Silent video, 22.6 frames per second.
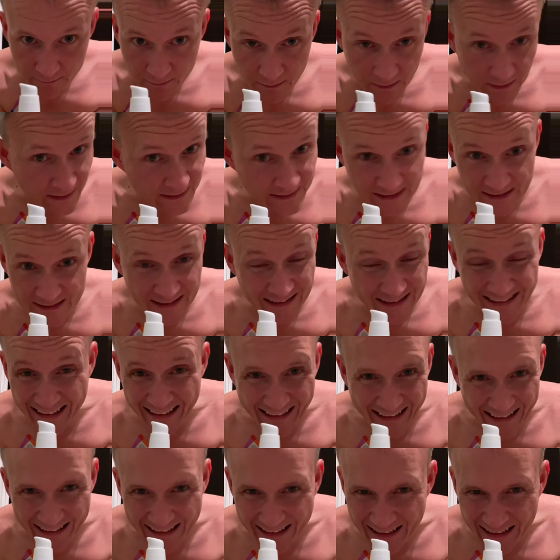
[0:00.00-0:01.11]
This isn't like
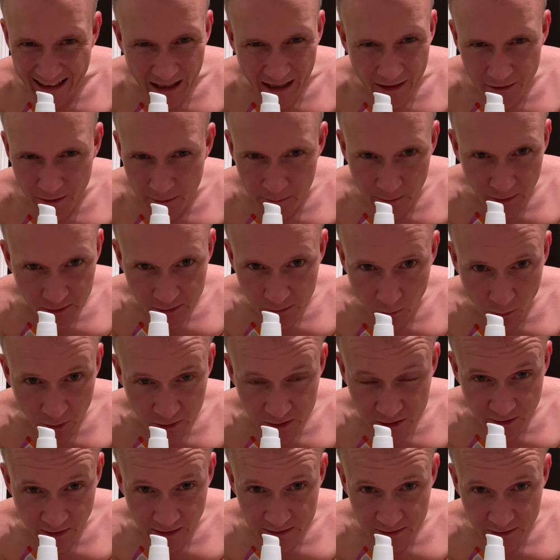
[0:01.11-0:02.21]
any other
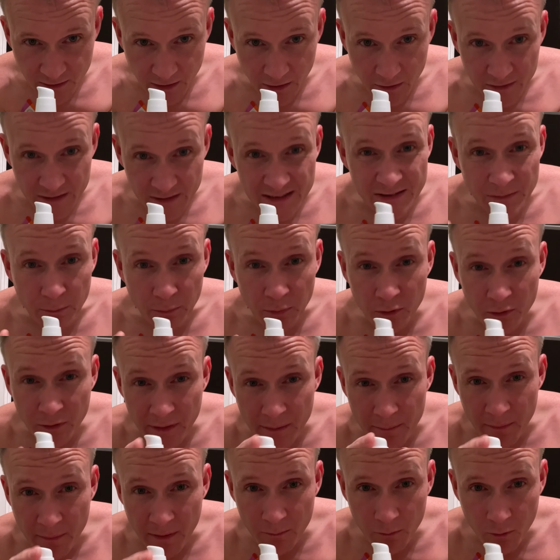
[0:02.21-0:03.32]
moisturizer though. This is
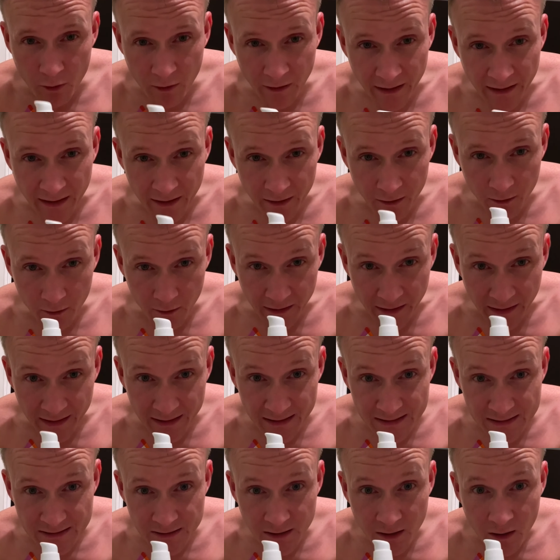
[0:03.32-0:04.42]
premium grade
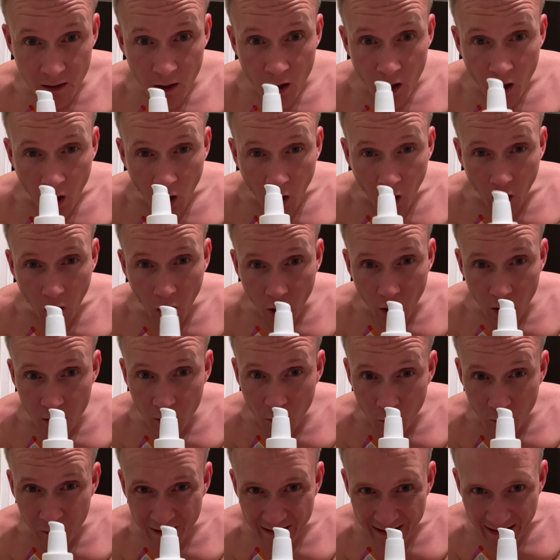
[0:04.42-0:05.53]
ingredients, all
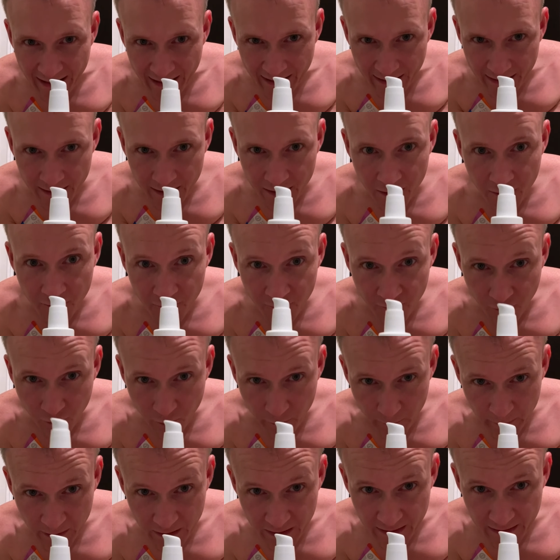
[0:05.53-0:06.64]
organic
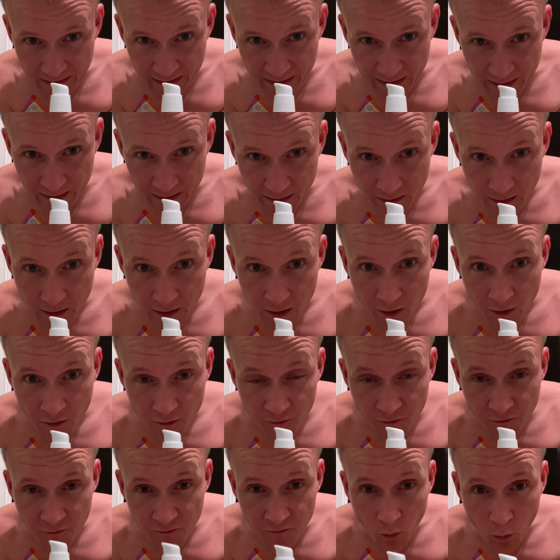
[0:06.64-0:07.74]
formulated
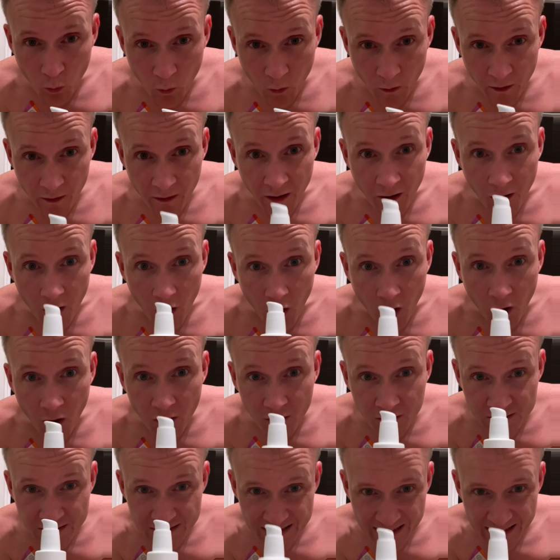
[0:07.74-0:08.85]
for all
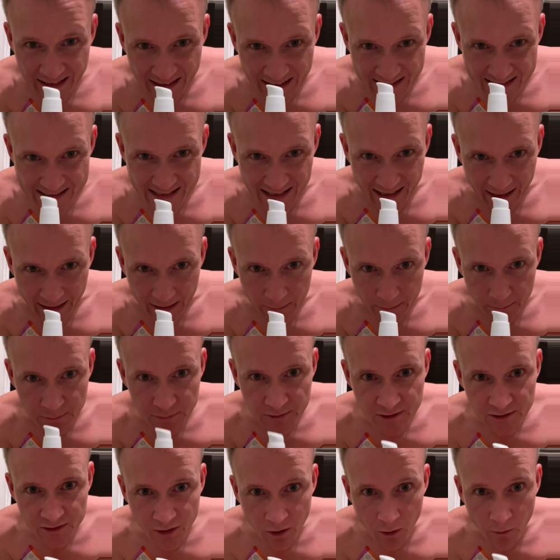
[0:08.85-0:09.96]
skin types.
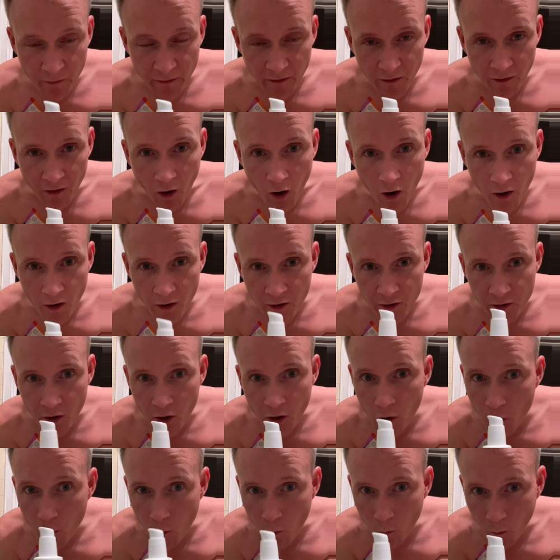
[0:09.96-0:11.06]
So there are
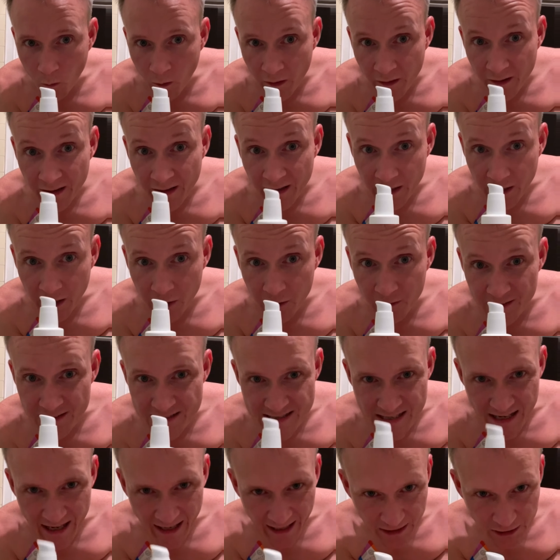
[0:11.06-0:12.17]
no
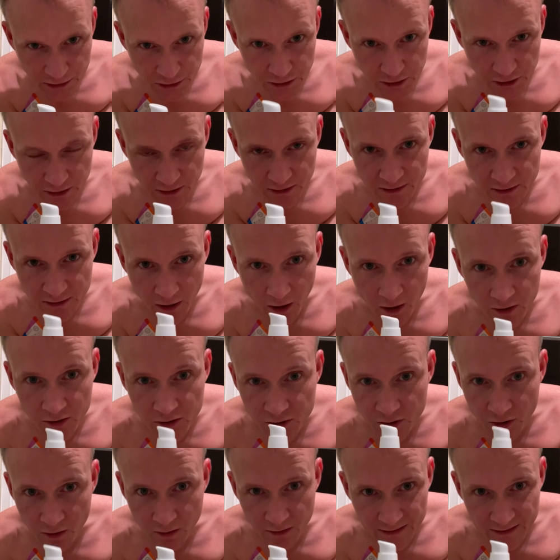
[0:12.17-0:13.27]
irritations on
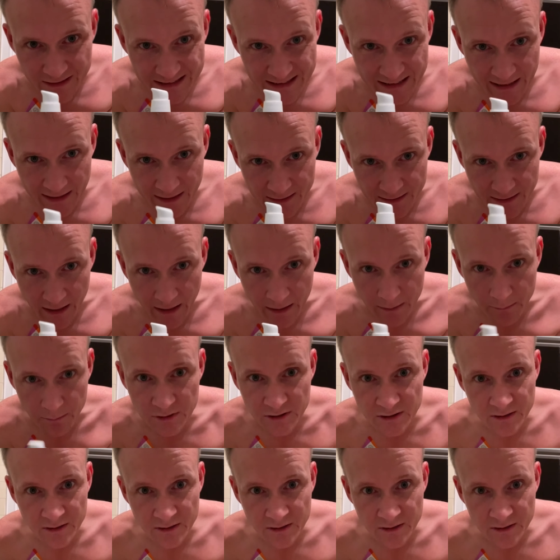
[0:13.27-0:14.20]
certain skin types.